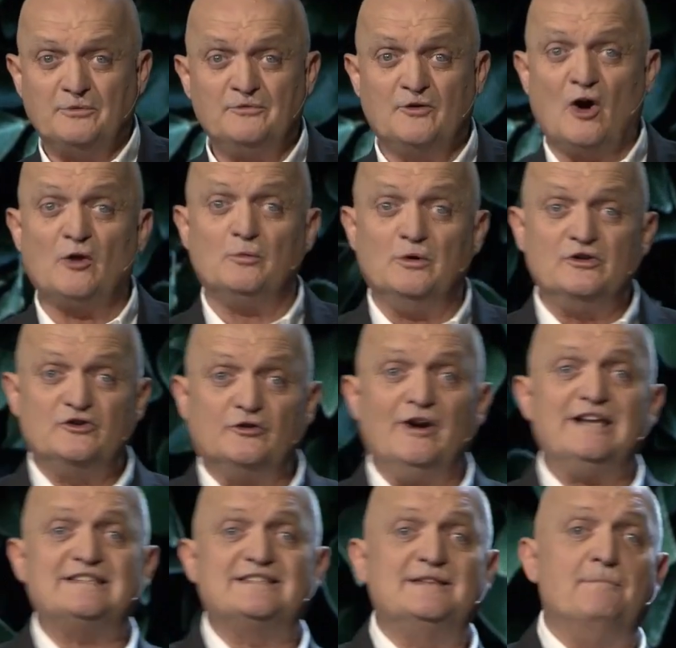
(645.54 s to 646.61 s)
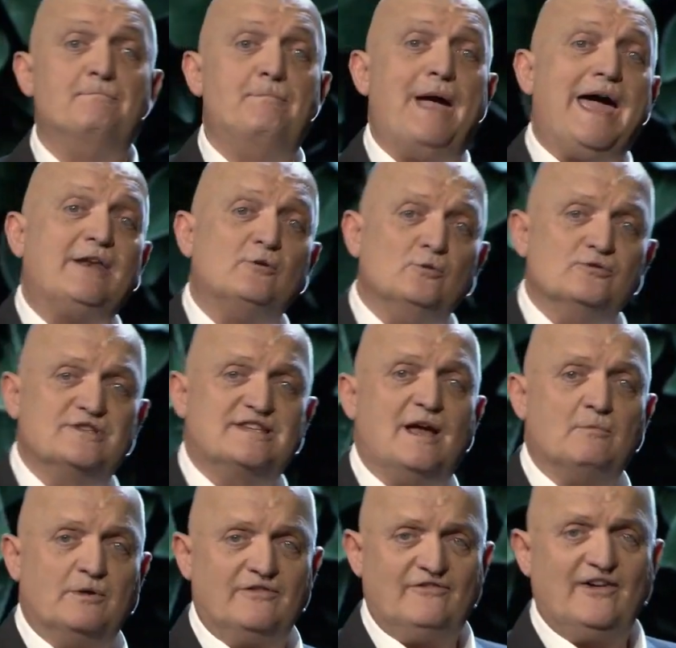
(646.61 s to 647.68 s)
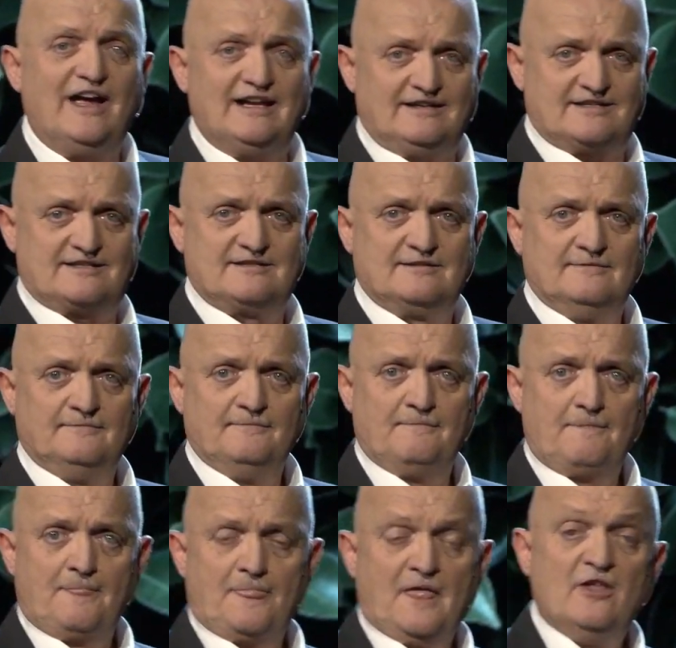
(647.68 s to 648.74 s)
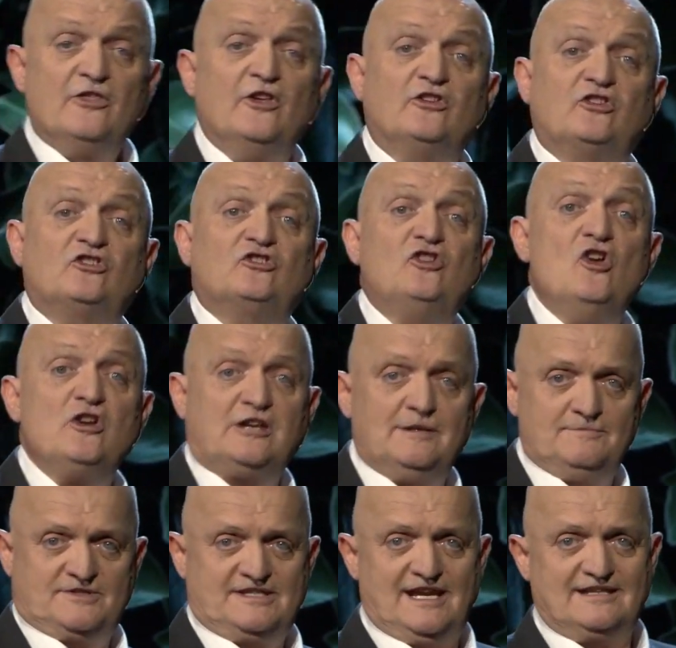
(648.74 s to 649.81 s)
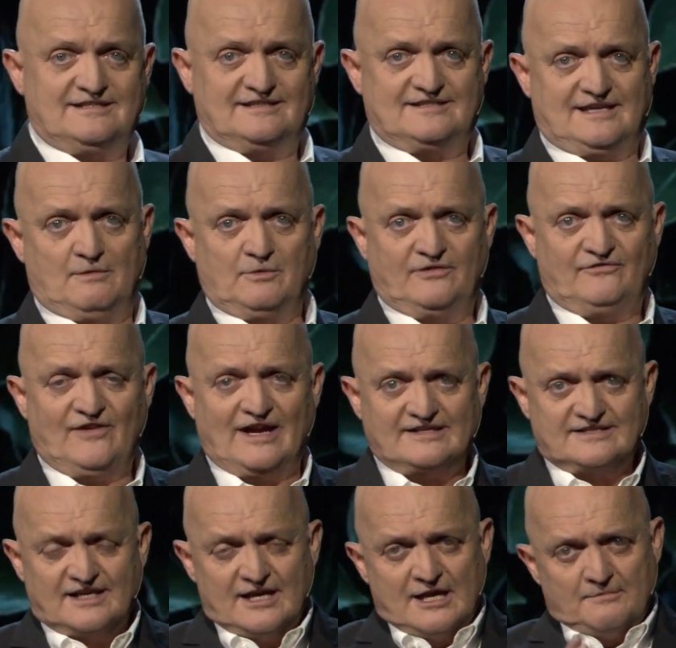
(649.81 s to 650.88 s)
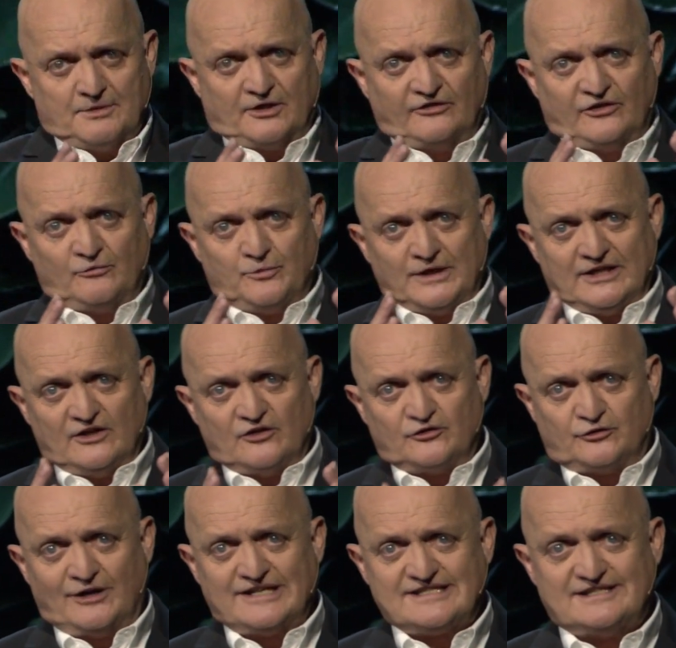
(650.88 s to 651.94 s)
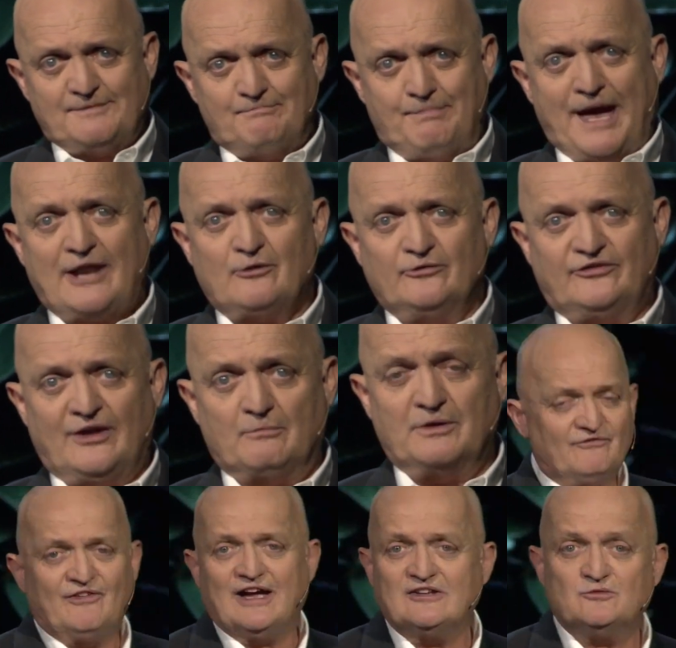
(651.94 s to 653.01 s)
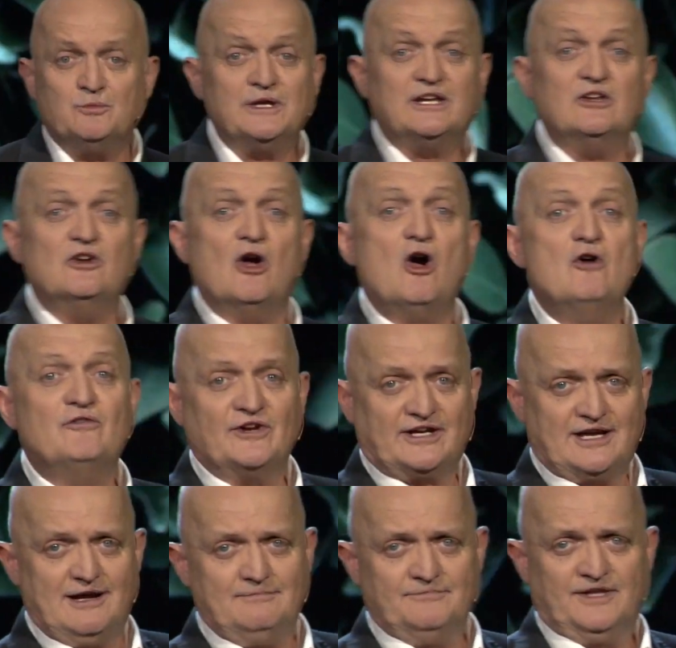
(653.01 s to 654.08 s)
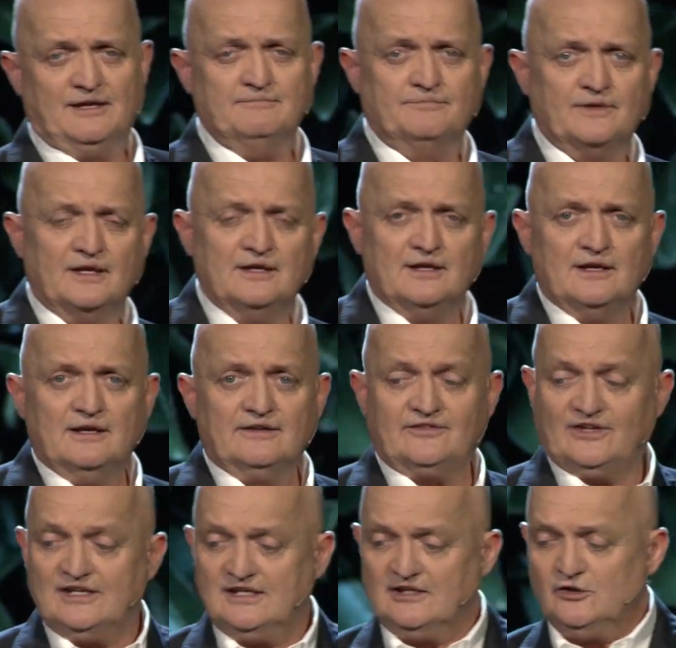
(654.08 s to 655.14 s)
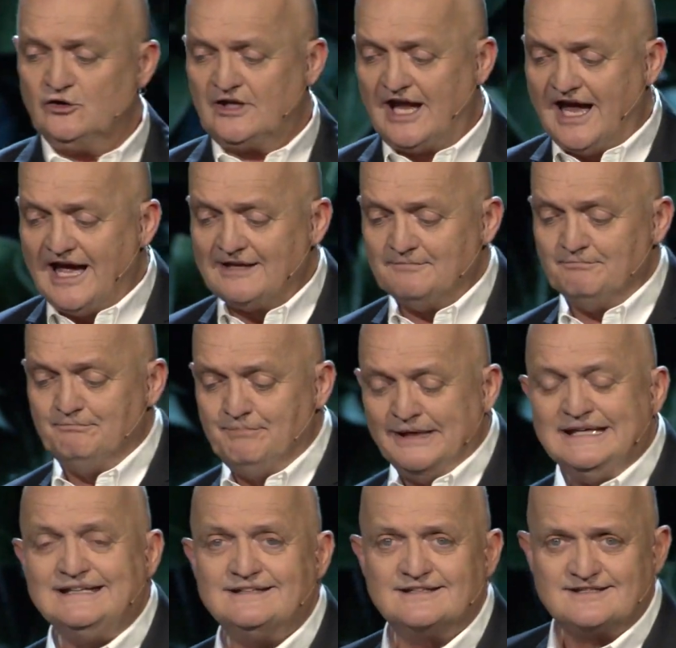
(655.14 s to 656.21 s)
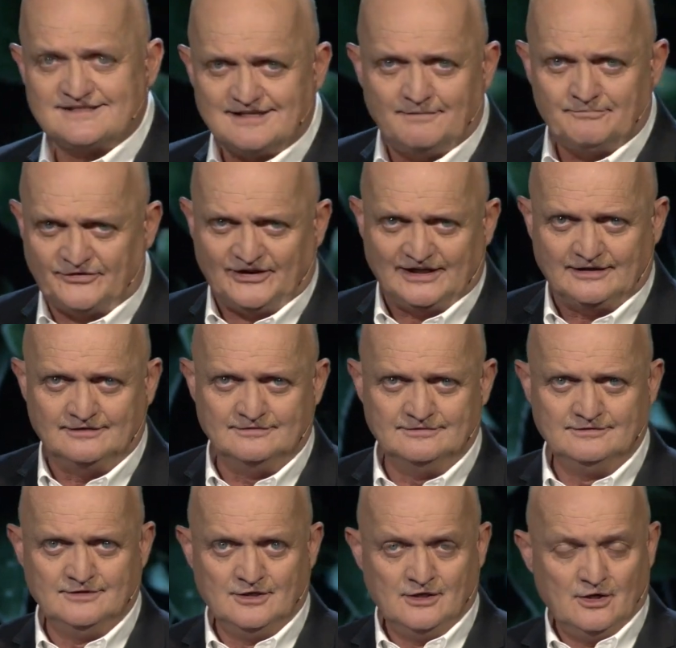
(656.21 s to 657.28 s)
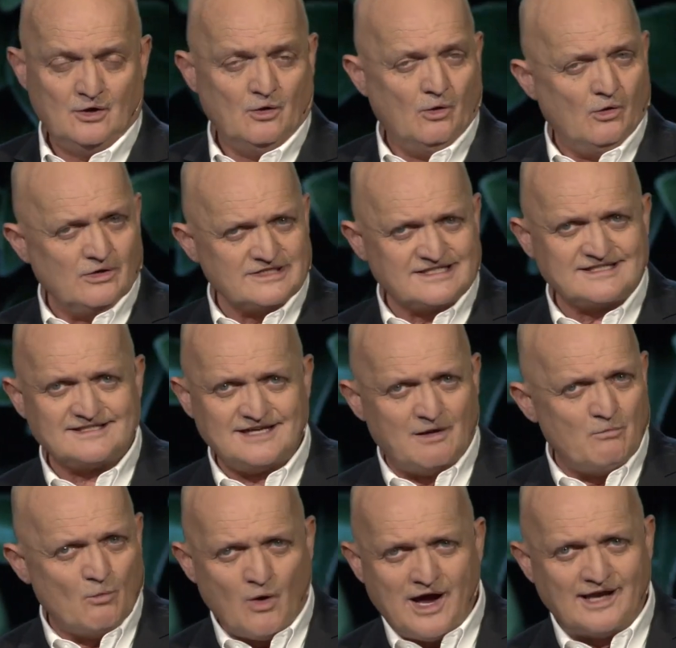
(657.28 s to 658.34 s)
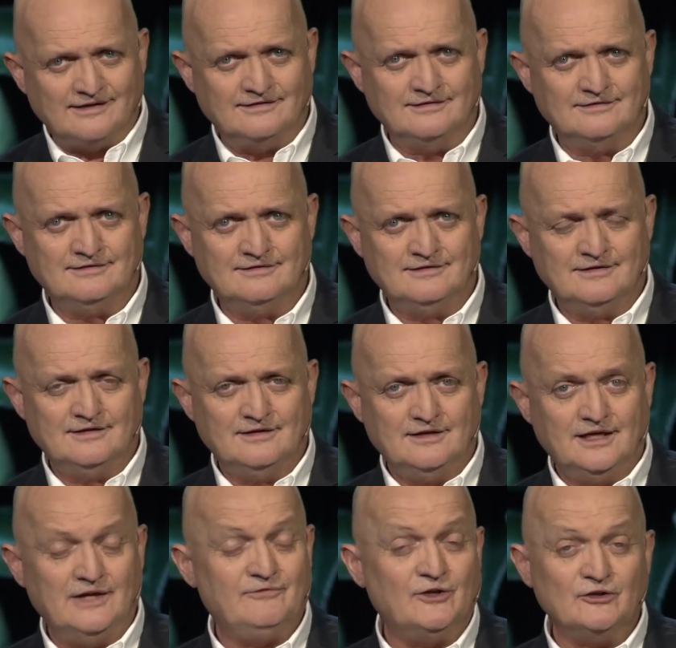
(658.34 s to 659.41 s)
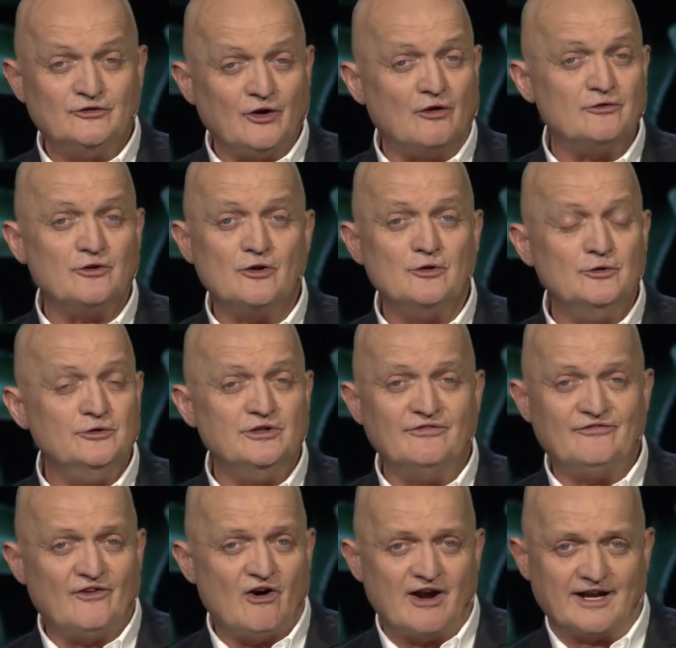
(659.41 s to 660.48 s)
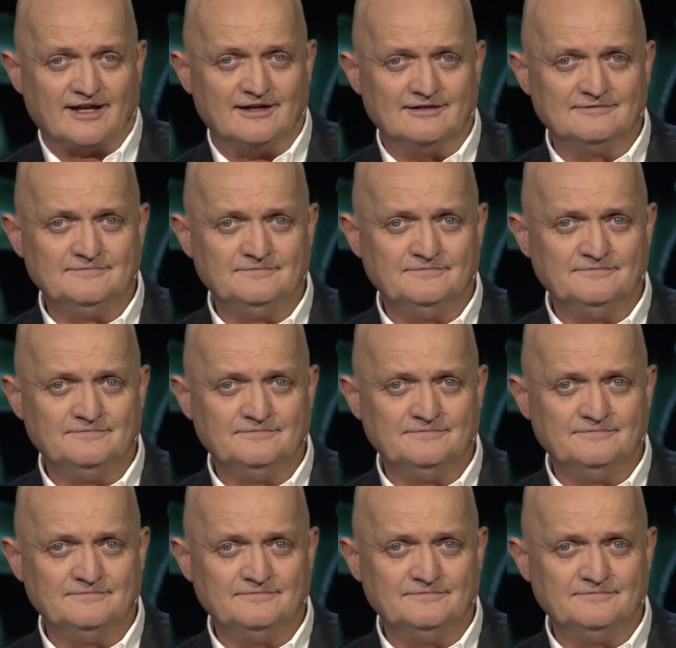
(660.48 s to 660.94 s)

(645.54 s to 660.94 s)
we've got to address the battles that we face, the circumstances that we face, because if we can address the battles that we face, we can overcome them. See, you can't beat something or someone if you don't know who you're fighting.